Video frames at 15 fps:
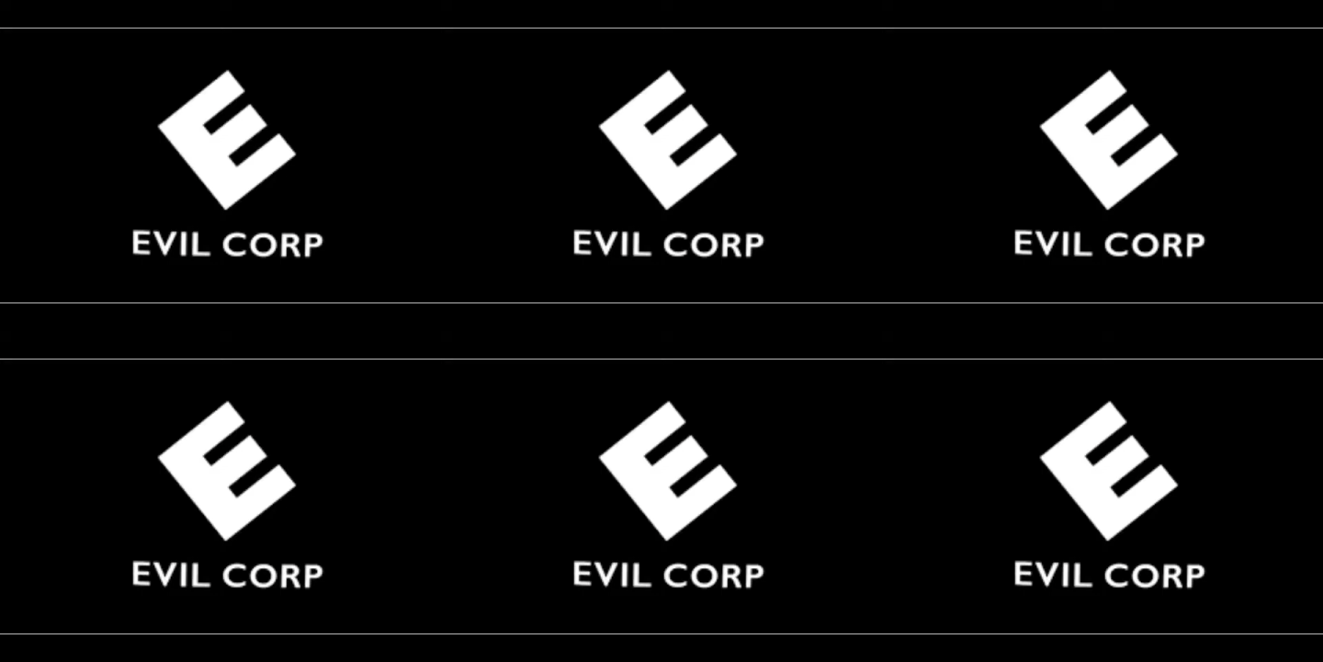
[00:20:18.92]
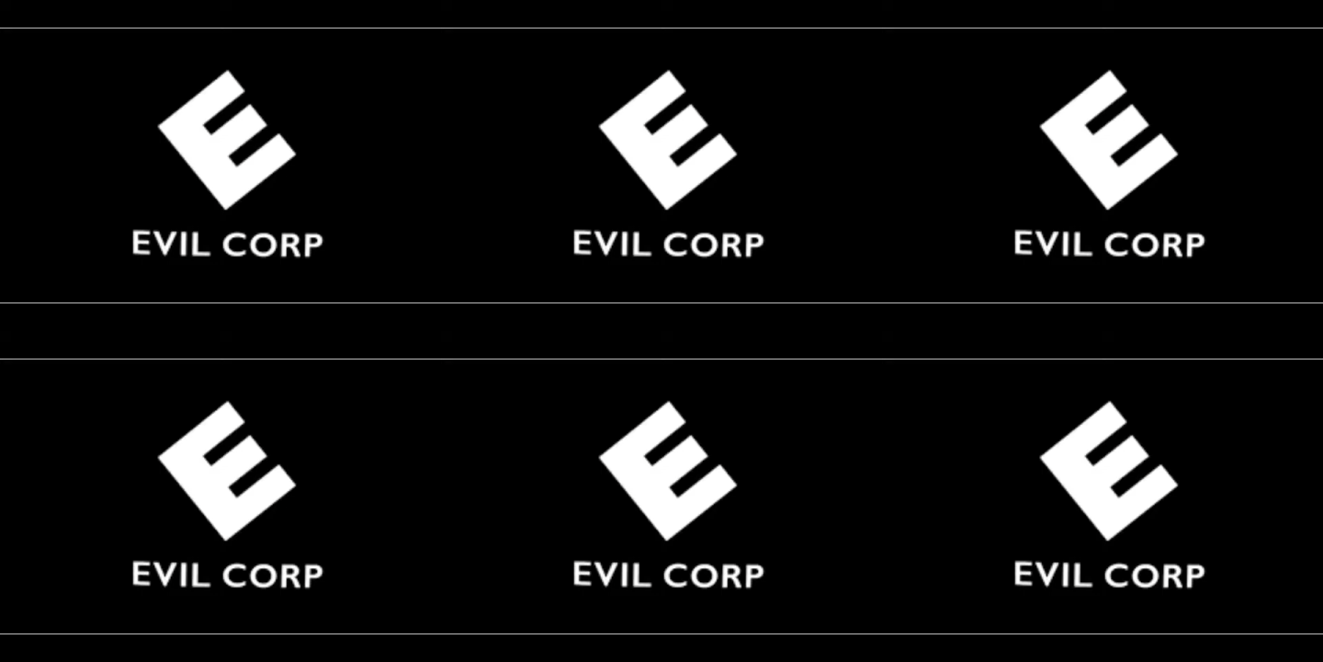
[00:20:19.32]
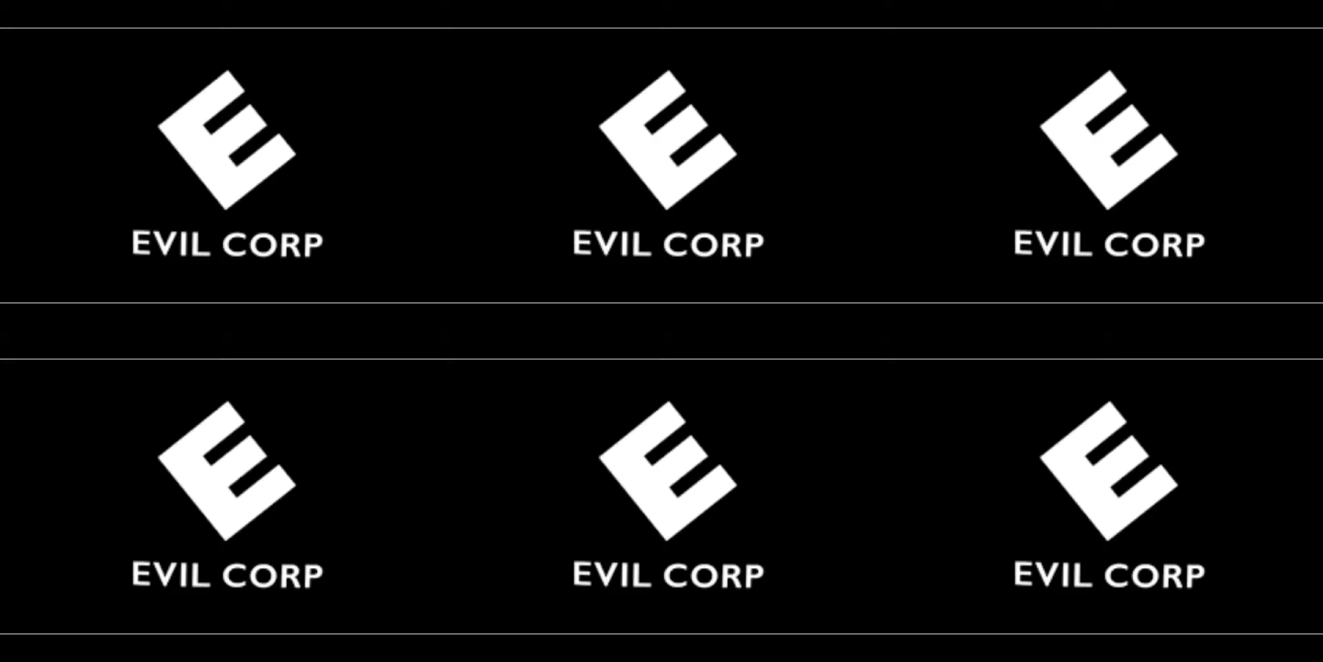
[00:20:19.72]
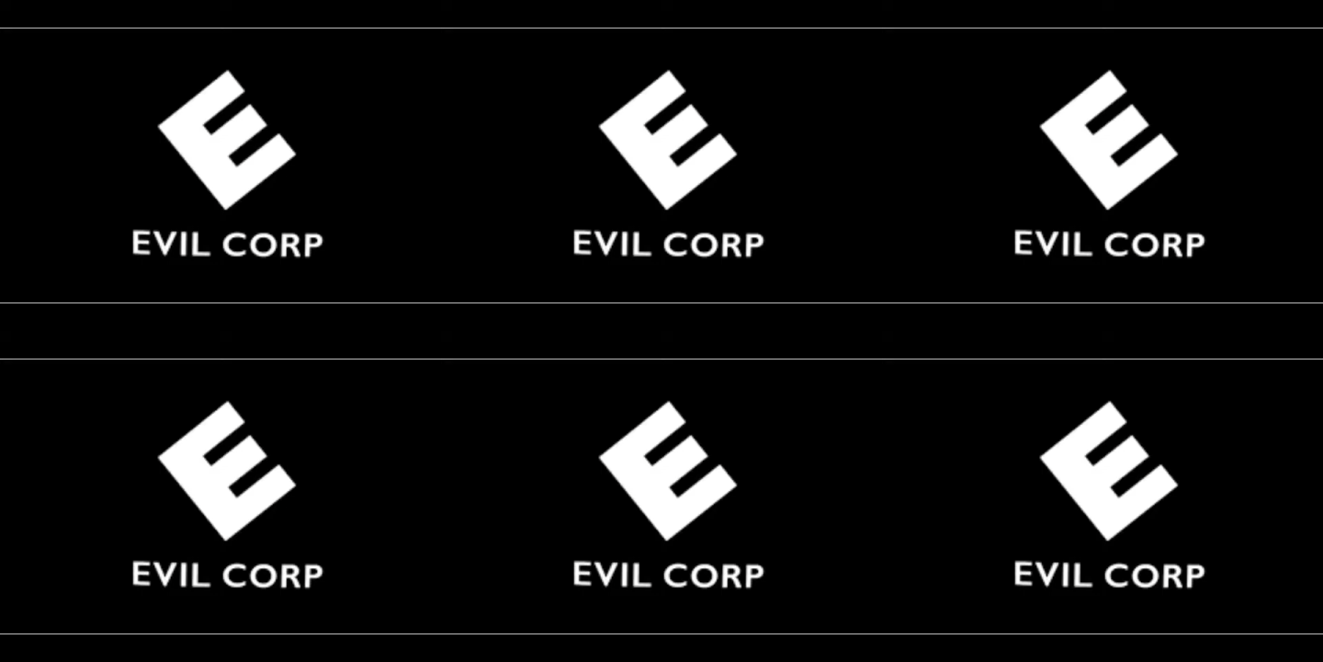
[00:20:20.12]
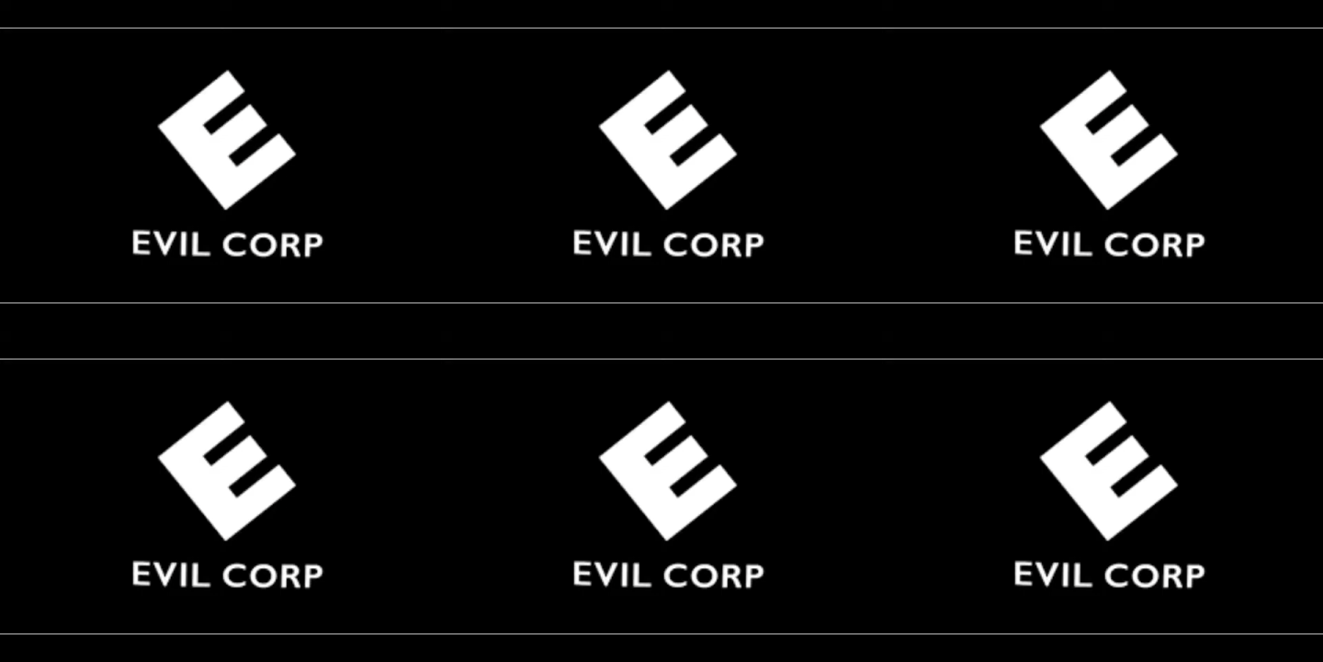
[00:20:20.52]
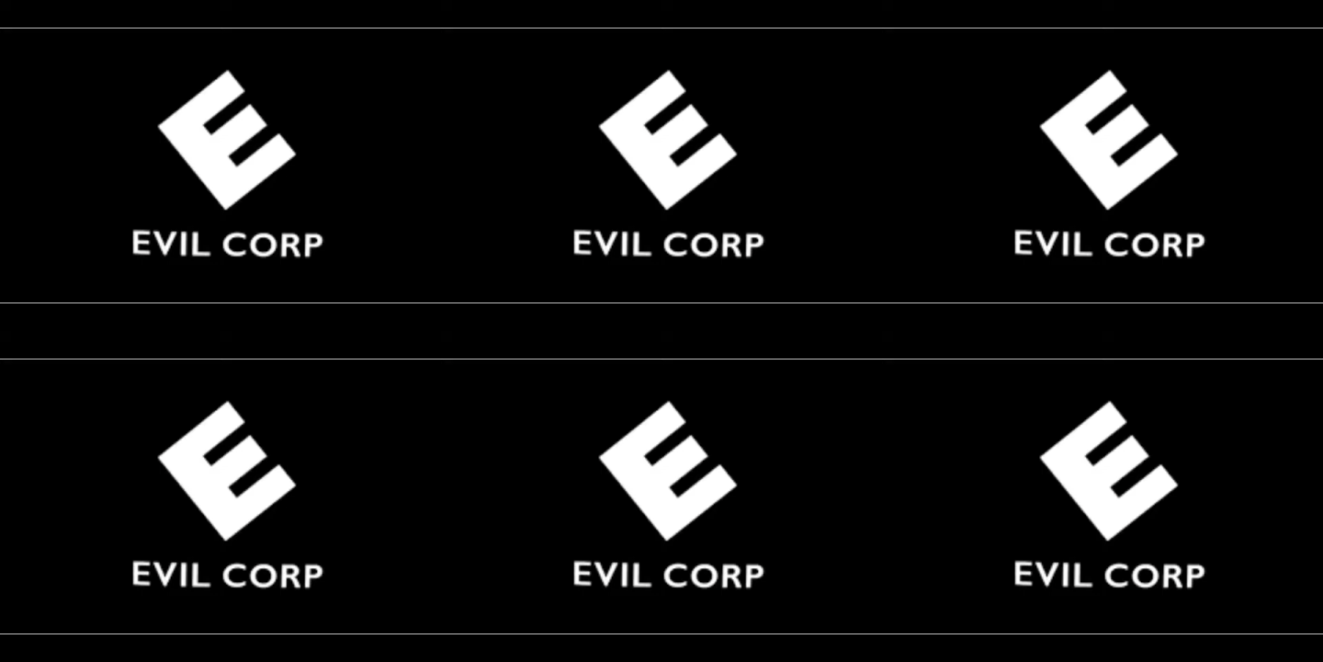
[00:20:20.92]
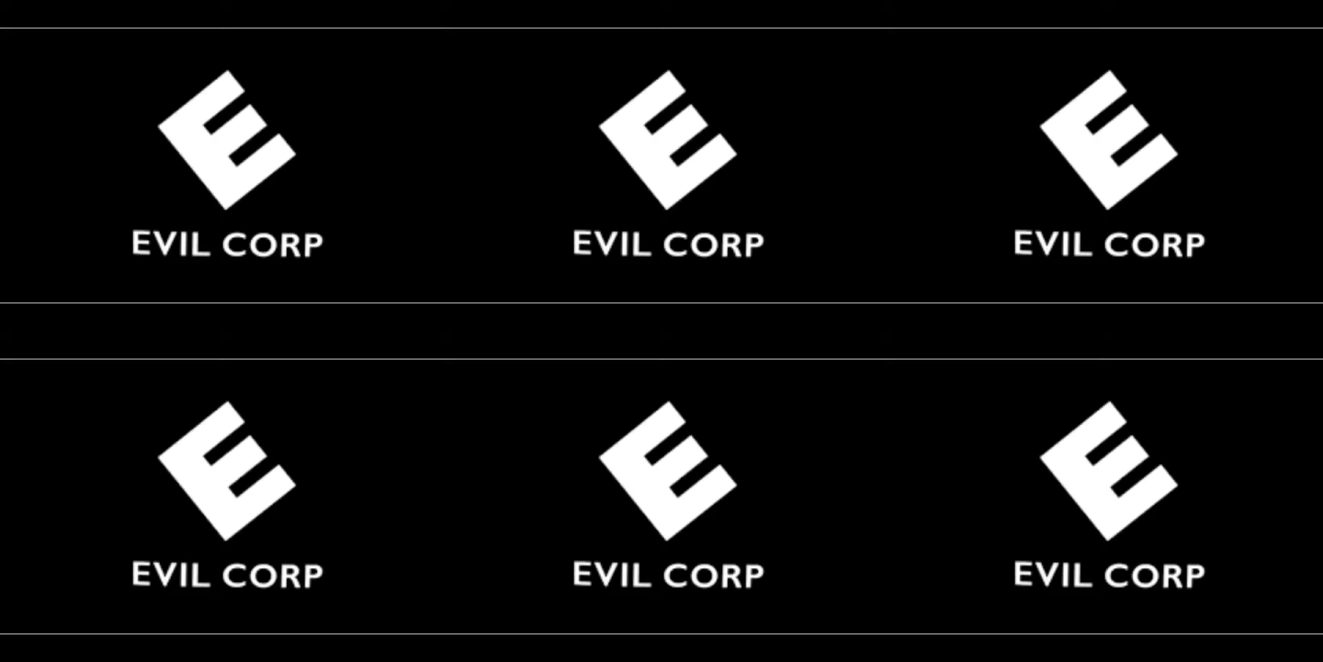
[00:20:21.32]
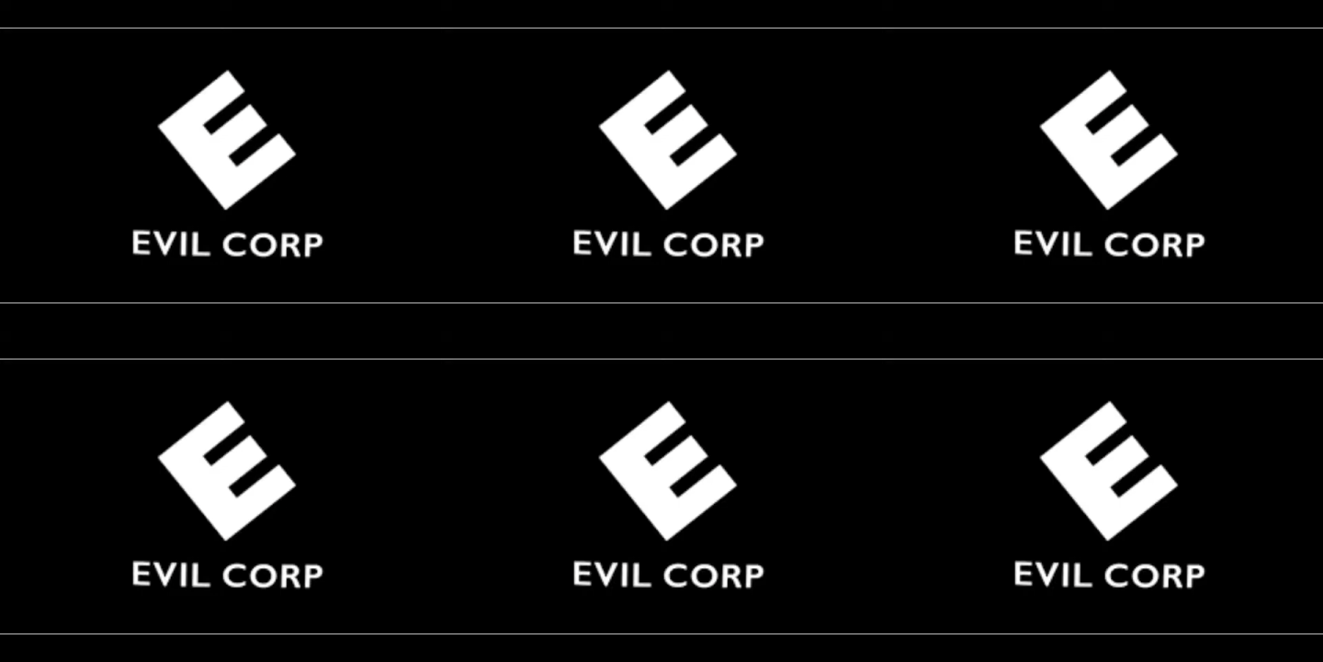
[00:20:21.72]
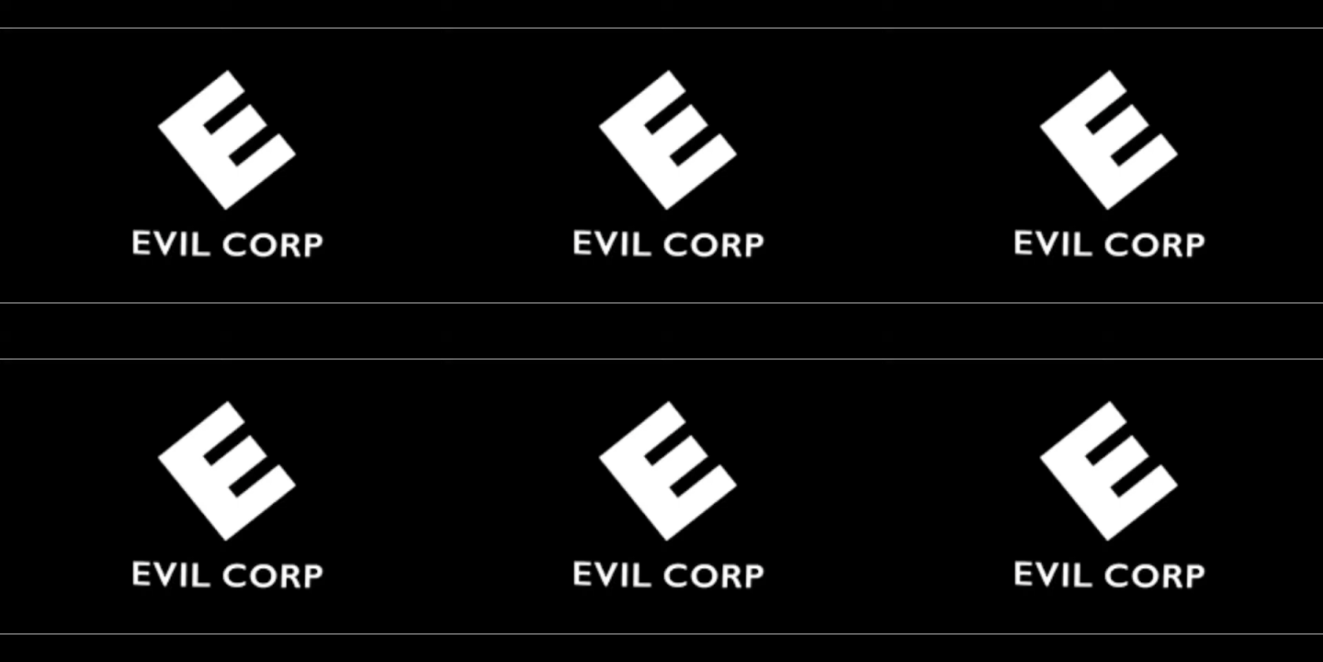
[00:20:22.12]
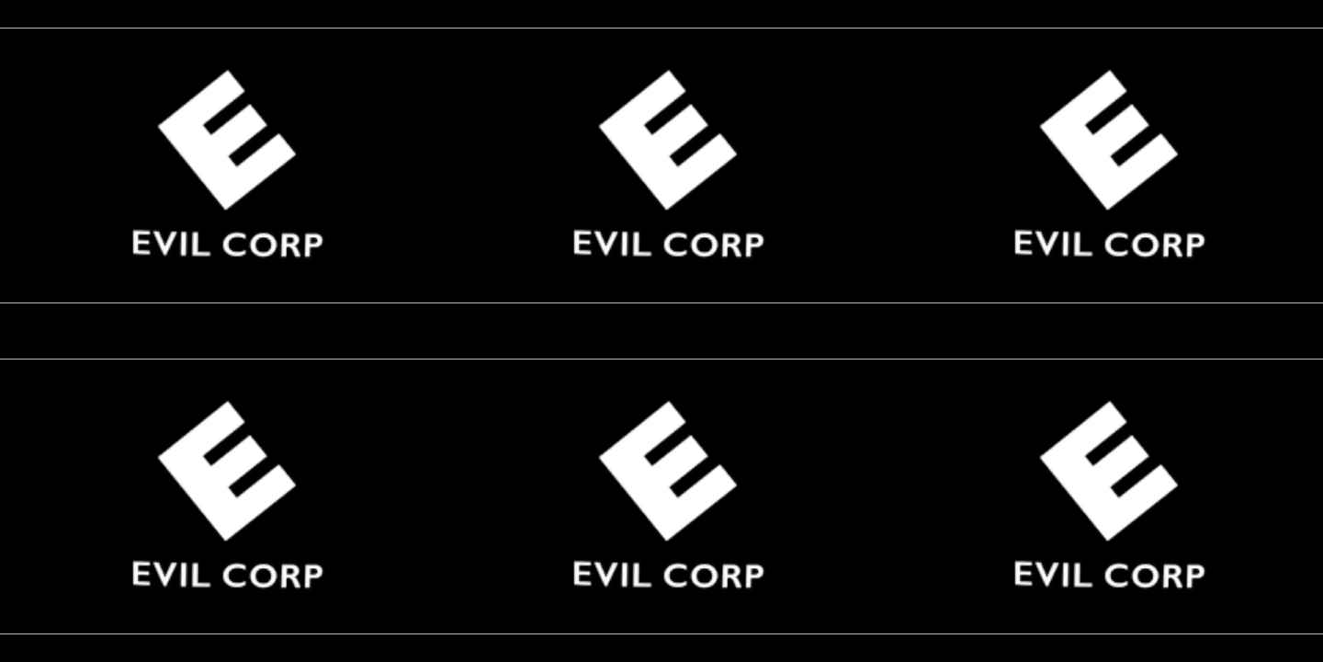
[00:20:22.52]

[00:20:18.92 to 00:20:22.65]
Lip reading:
(no speaker visible)